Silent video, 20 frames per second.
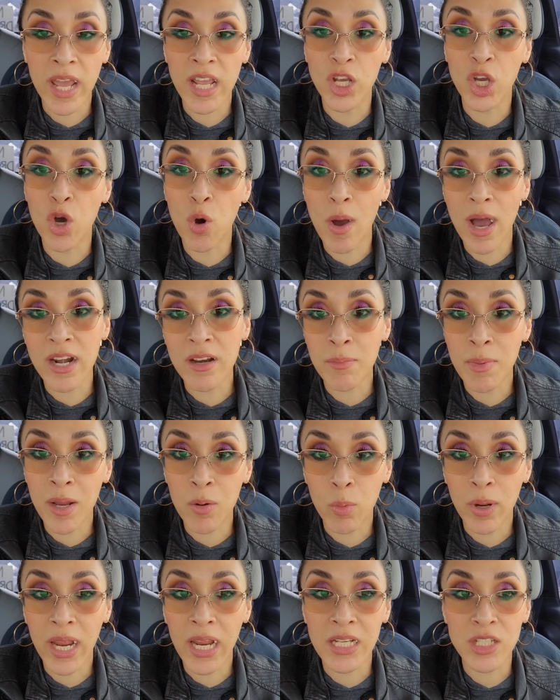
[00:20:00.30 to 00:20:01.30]
when I go out of
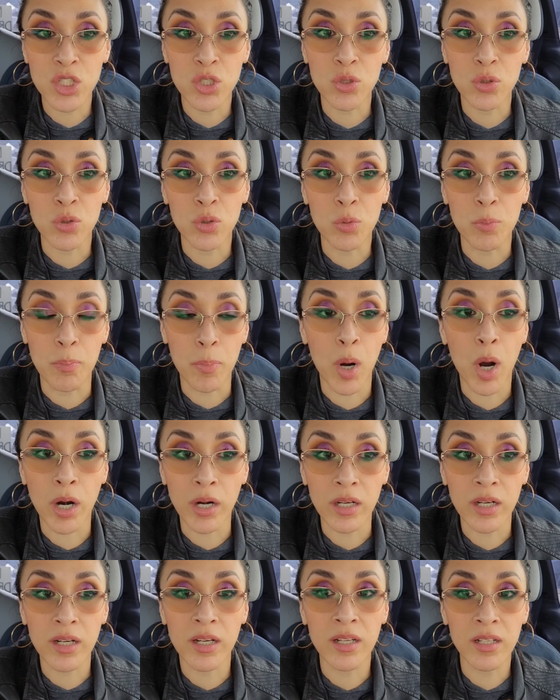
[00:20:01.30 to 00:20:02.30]
my way to
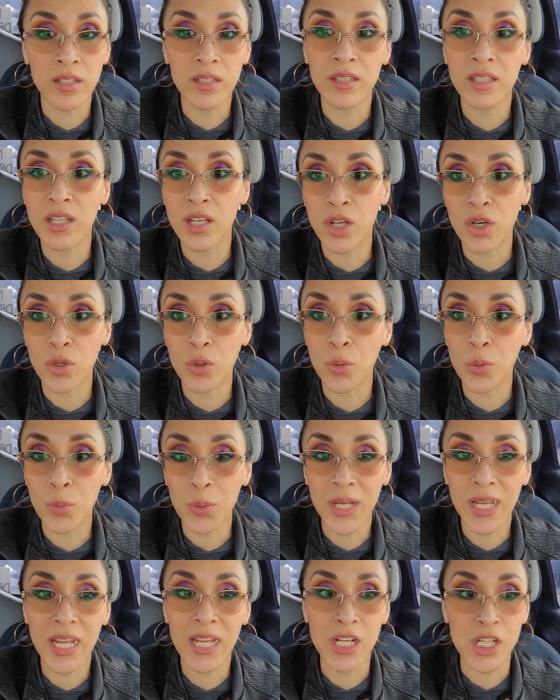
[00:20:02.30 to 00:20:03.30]
park, you
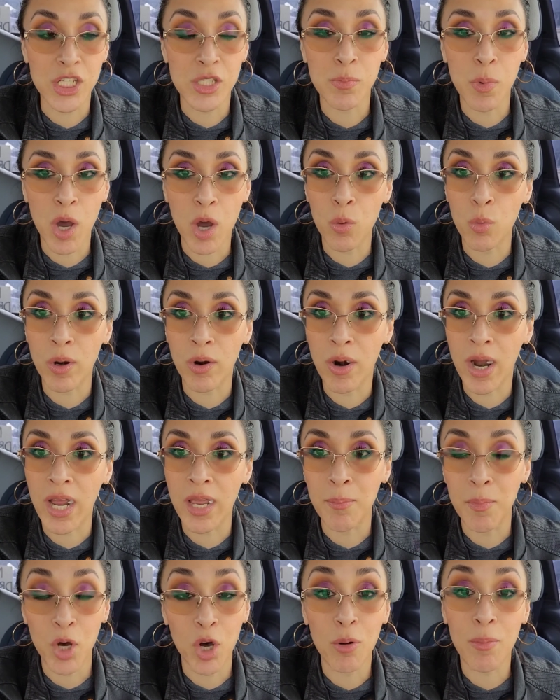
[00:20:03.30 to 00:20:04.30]
know, in a spot where
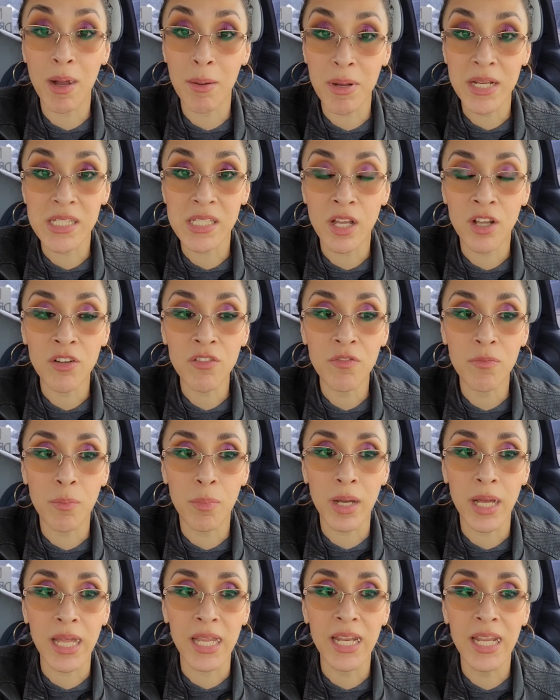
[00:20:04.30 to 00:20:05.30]
I'm all by myself.
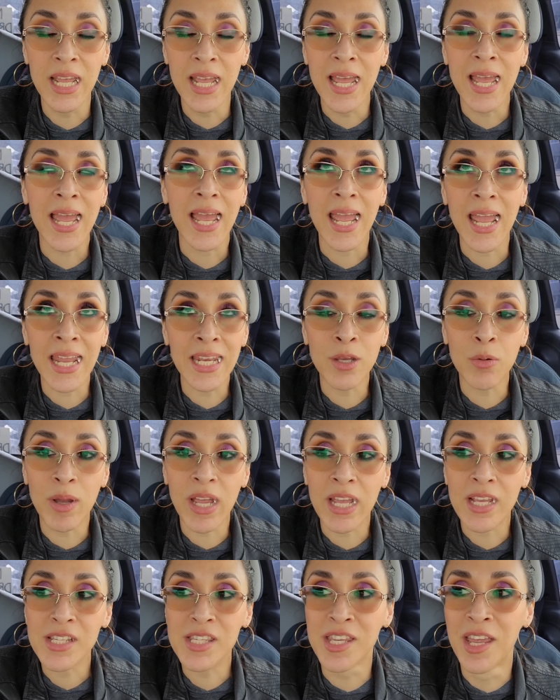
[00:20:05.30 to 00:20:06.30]
But
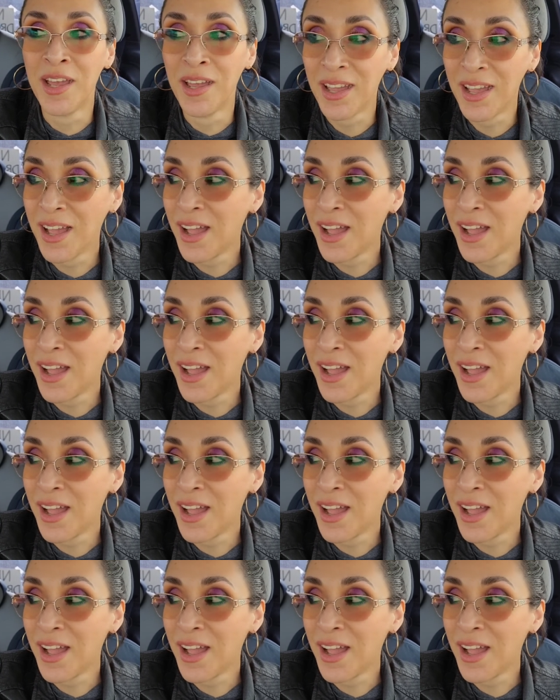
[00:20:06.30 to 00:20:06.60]
anyways,